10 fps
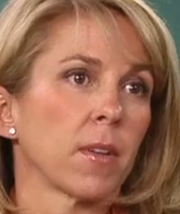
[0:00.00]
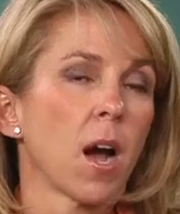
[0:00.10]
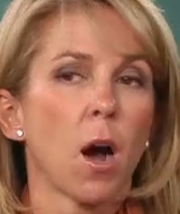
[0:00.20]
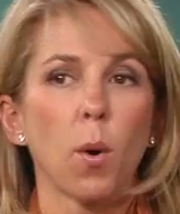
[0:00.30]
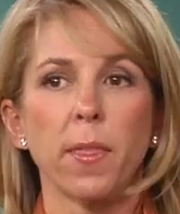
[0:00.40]

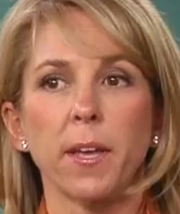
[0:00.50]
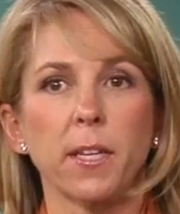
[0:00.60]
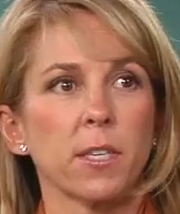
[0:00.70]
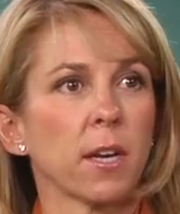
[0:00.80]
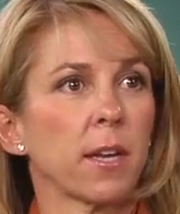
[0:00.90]
Oh, I think
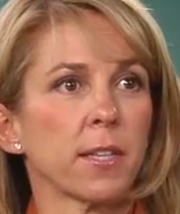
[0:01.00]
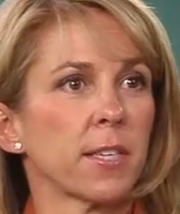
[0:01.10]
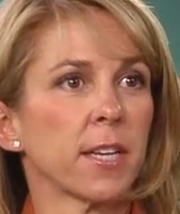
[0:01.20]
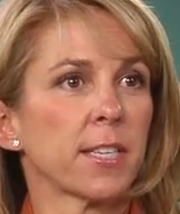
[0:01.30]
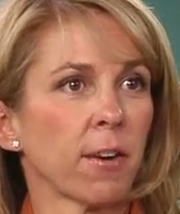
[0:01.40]

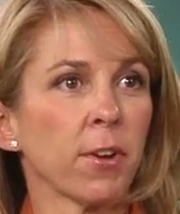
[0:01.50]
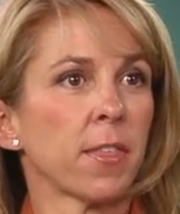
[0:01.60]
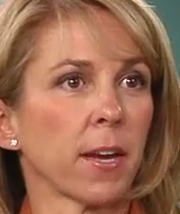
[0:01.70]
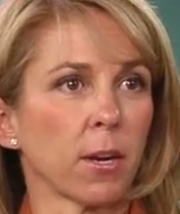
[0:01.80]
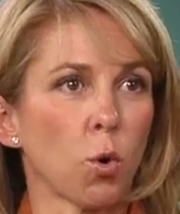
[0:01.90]
it's
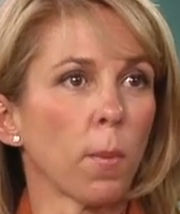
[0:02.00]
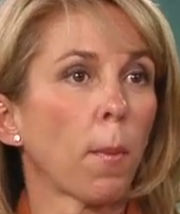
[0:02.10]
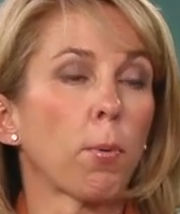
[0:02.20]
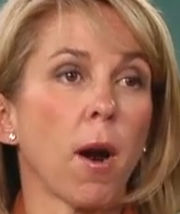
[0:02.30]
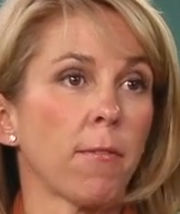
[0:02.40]
everything.
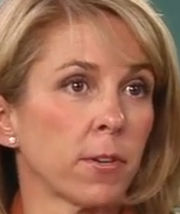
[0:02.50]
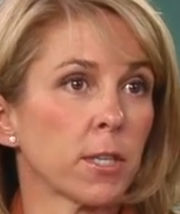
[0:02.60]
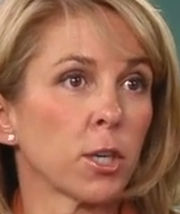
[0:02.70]
Corporate profits